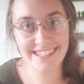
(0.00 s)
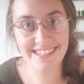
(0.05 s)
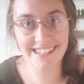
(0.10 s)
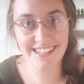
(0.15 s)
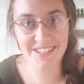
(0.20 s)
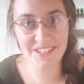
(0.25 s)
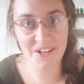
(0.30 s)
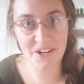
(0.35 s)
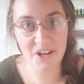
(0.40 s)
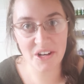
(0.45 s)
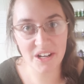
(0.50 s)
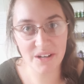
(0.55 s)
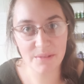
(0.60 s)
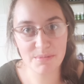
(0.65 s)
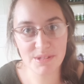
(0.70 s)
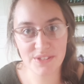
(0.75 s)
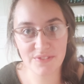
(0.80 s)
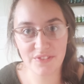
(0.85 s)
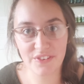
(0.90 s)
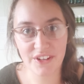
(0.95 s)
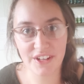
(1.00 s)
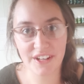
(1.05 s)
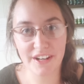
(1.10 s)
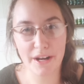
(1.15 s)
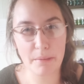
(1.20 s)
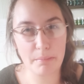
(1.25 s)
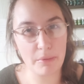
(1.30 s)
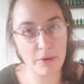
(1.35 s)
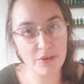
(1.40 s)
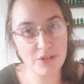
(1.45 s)
these herbs for
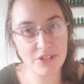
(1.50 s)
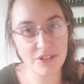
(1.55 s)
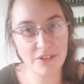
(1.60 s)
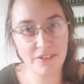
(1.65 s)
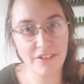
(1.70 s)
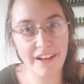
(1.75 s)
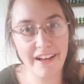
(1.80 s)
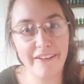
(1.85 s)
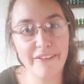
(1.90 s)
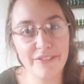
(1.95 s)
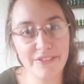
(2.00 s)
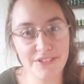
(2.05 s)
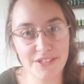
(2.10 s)
emotional health